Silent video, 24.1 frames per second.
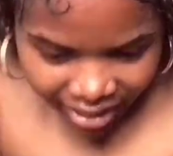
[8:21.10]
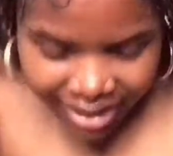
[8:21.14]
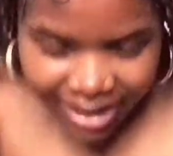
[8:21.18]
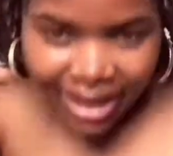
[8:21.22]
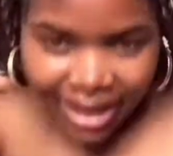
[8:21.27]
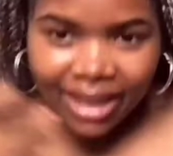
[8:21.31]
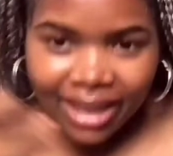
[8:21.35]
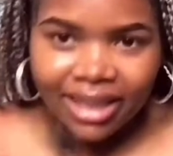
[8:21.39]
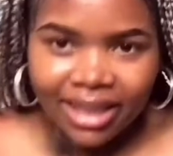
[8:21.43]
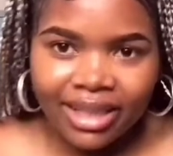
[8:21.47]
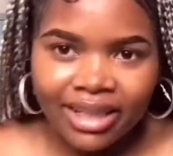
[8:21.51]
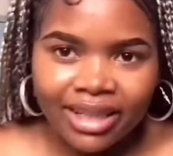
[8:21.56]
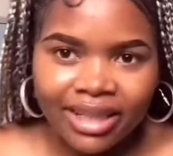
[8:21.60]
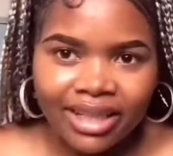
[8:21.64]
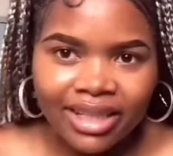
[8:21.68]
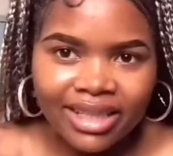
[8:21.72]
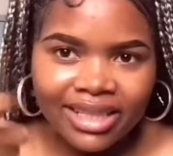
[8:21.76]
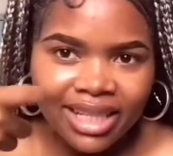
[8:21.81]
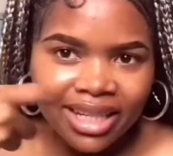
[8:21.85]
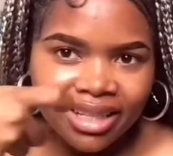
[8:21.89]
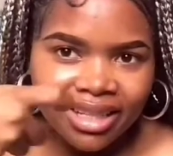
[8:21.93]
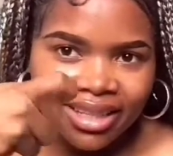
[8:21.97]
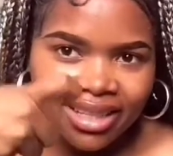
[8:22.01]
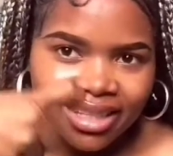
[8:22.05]
It's like
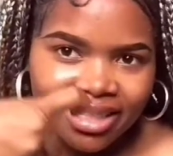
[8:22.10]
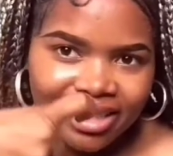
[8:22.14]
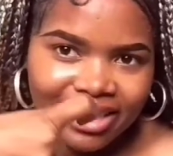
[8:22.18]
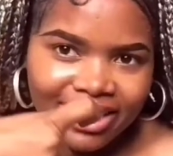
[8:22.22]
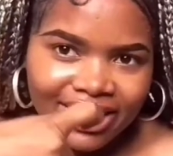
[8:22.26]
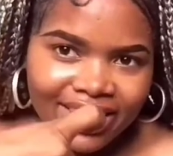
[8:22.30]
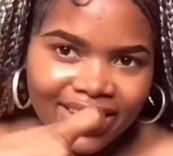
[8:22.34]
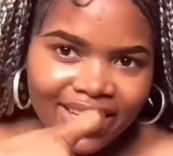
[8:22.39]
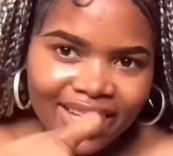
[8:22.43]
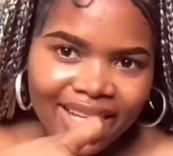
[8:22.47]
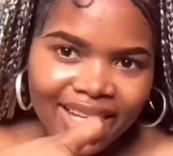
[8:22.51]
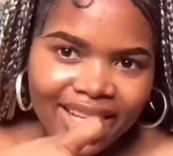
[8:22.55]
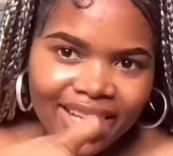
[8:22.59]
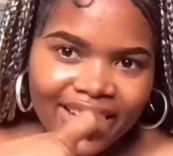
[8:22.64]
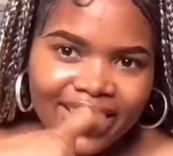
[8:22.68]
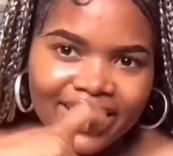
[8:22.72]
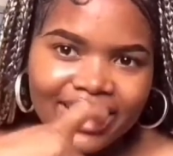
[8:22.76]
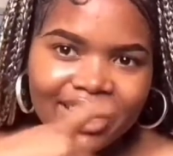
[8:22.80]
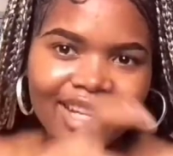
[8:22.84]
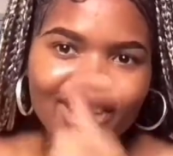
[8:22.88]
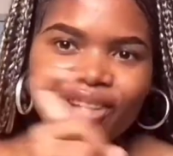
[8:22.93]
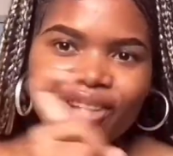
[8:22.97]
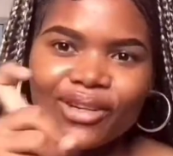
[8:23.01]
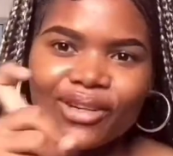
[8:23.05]
this. It's
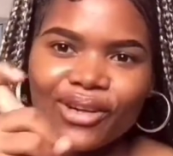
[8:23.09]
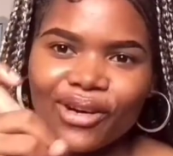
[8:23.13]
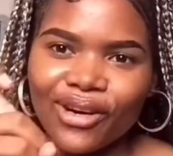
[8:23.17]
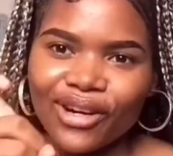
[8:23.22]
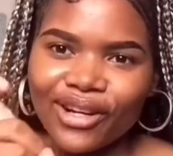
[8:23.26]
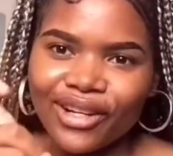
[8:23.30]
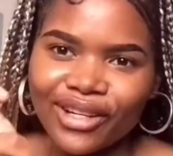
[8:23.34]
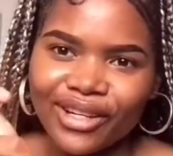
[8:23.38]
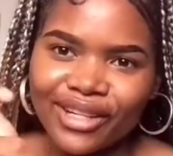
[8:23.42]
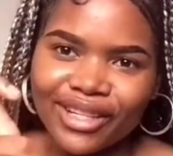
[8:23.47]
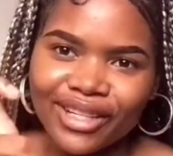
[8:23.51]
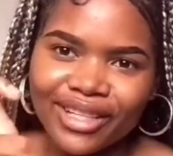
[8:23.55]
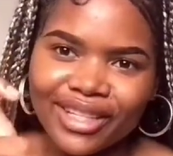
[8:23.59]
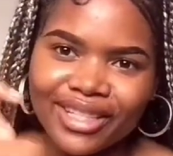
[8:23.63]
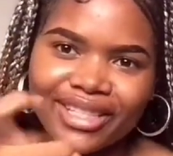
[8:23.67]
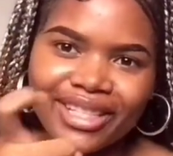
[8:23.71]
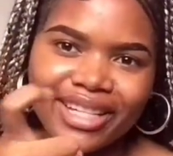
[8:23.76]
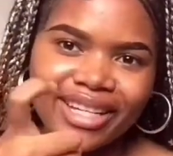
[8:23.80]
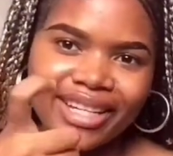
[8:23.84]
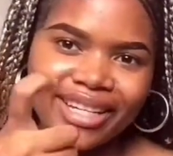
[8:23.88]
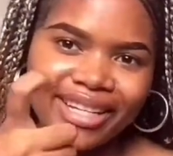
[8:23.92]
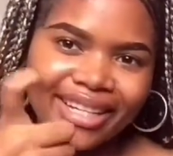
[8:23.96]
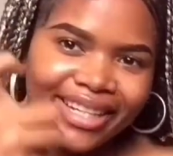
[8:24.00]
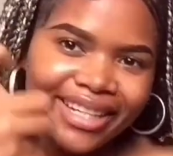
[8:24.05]
like a knock. It's
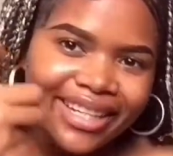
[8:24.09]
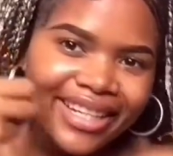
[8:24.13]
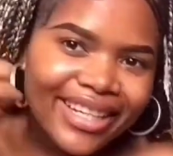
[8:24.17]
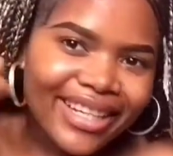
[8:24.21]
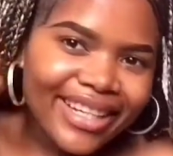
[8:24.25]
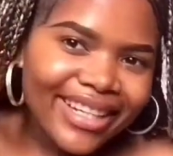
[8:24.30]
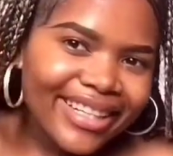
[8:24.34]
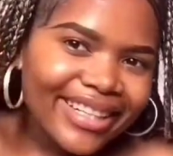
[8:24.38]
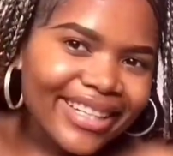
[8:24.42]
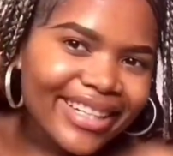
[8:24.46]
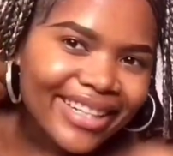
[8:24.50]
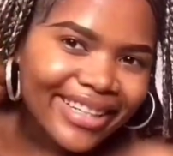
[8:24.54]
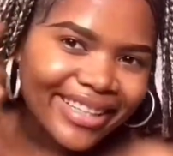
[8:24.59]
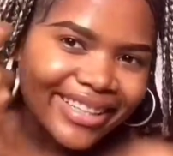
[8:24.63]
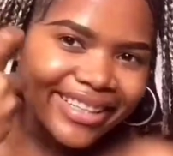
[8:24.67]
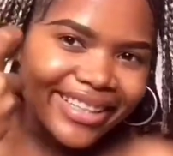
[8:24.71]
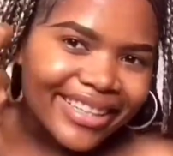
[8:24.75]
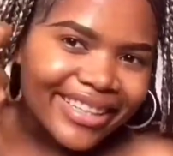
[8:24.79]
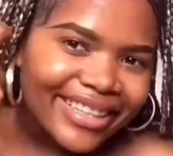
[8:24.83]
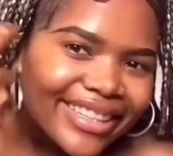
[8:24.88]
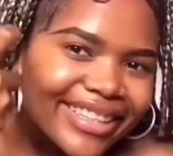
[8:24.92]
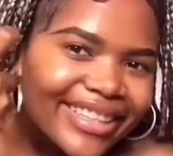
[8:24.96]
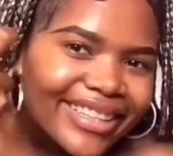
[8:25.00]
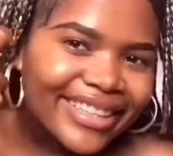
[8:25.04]
like ding
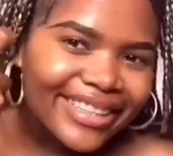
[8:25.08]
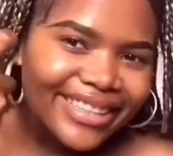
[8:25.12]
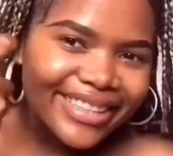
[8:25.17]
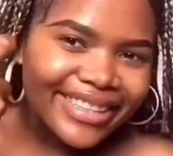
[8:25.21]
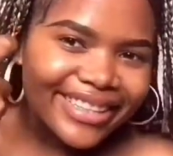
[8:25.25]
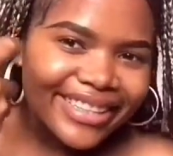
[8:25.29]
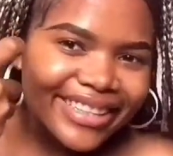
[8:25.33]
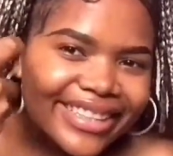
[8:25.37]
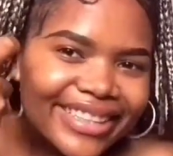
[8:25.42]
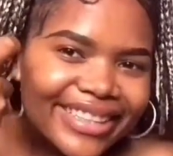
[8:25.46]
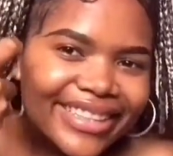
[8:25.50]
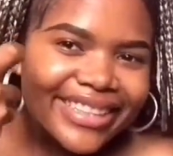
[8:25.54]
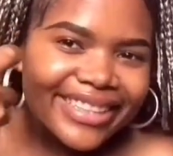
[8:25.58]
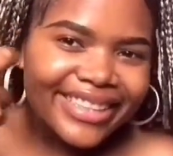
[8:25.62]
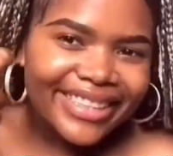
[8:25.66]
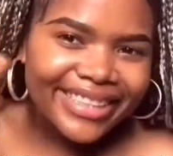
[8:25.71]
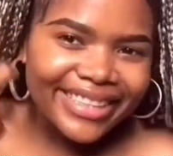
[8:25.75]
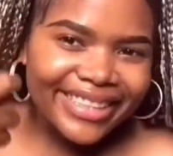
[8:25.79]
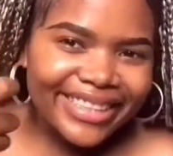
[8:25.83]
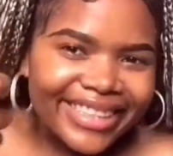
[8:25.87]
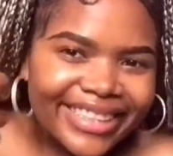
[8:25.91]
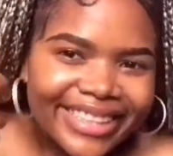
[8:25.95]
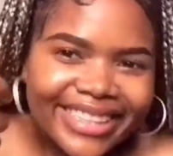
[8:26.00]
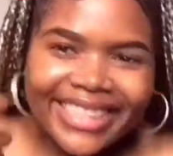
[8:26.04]
ding ding ding
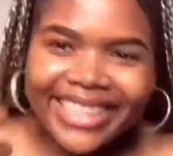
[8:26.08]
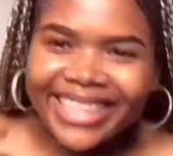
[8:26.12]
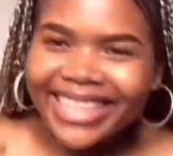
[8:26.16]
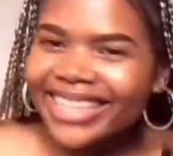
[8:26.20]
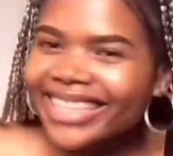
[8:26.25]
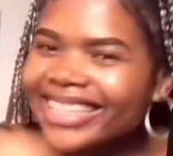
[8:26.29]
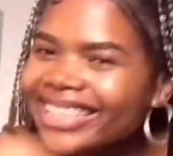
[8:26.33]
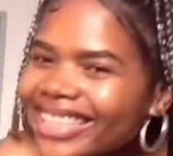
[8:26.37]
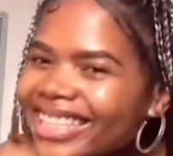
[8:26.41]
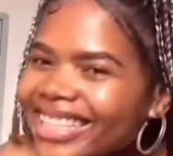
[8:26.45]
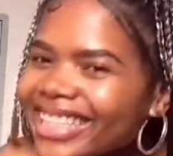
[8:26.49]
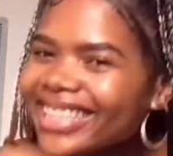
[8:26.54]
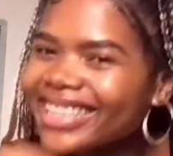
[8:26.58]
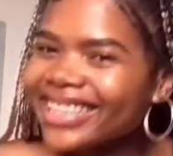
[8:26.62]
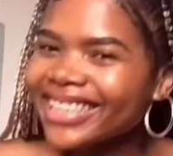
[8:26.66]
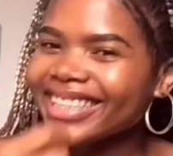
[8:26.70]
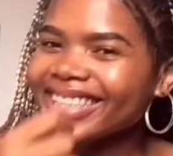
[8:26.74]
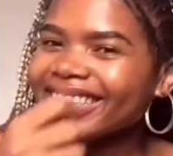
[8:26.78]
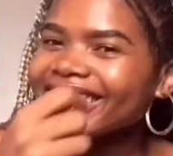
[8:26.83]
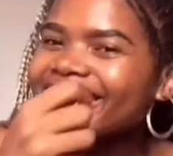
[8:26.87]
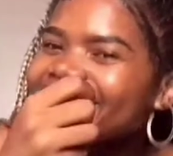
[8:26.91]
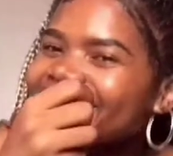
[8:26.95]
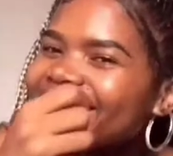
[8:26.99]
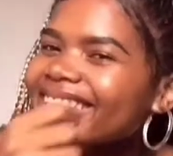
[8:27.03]
ding ding
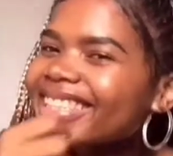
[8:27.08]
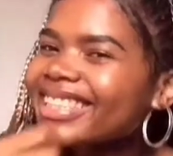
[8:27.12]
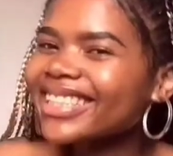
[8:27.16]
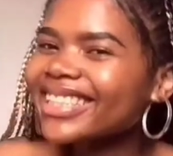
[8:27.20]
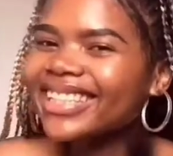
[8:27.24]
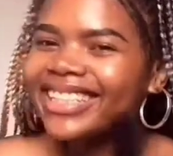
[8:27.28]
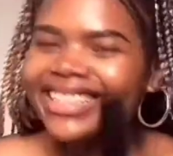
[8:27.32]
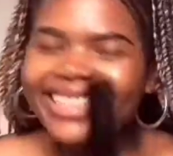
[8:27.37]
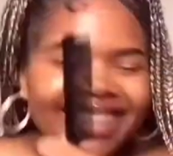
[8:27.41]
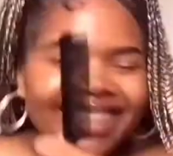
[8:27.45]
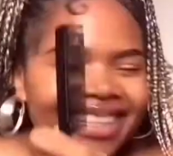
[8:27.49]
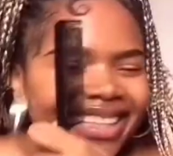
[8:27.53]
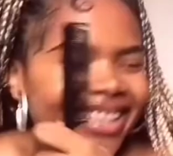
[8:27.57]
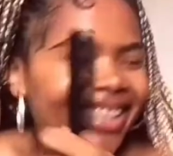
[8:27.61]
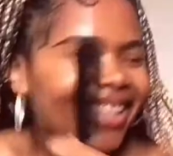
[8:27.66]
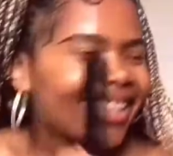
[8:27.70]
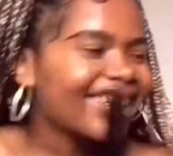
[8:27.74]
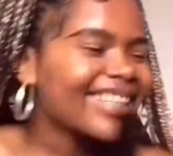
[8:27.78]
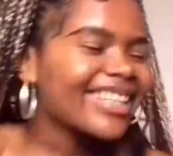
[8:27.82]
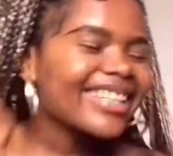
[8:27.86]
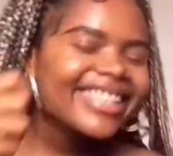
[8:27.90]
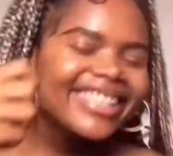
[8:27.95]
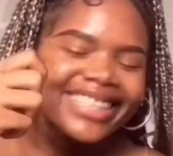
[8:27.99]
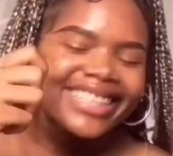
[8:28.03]
ding.
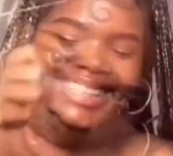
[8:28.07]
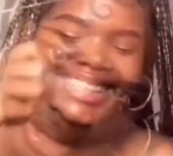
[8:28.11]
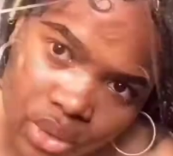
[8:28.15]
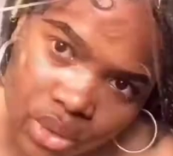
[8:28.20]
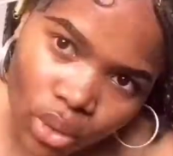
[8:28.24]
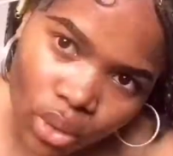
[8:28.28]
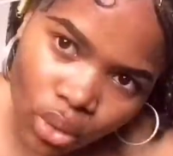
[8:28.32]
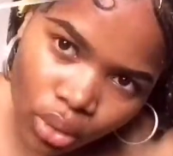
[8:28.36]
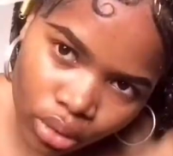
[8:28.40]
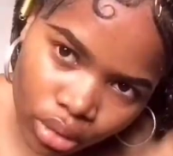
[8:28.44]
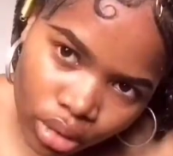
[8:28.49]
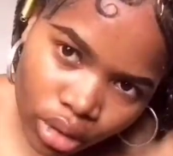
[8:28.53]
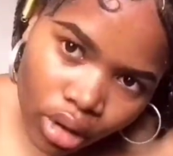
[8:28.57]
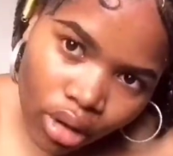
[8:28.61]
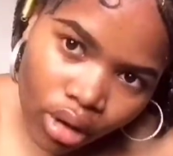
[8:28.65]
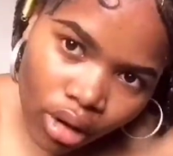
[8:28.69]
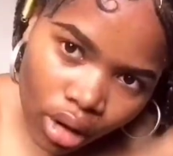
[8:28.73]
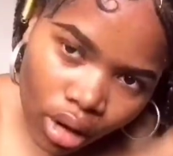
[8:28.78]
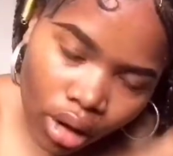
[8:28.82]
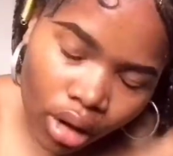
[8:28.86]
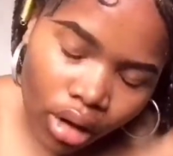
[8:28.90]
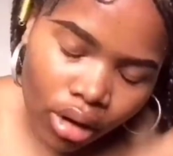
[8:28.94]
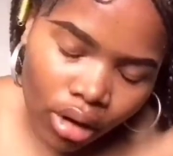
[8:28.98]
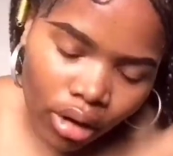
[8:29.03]
This is called the
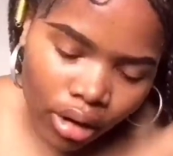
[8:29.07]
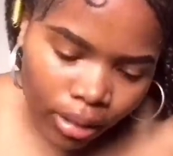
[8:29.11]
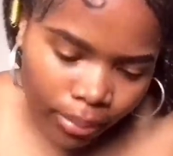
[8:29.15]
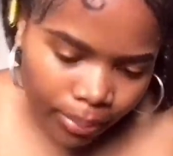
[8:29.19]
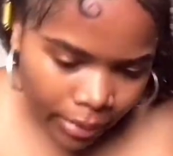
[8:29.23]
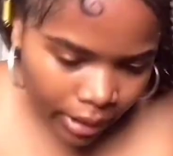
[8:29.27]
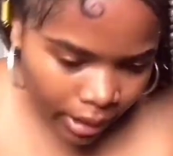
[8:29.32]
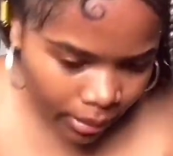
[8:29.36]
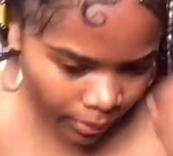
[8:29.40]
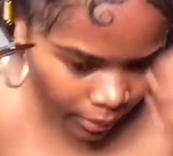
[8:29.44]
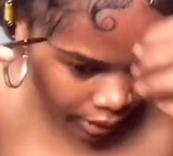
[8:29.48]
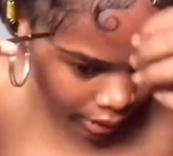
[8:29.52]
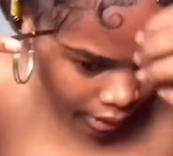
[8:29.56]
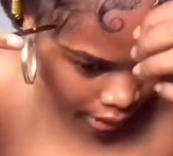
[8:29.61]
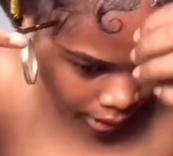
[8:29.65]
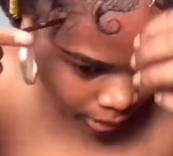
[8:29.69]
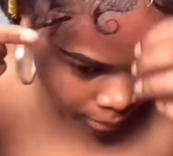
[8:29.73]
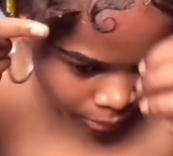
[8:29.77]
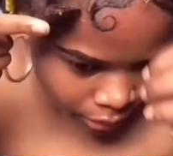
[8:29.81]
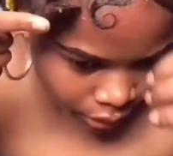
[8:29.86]
Gong Gong baby hit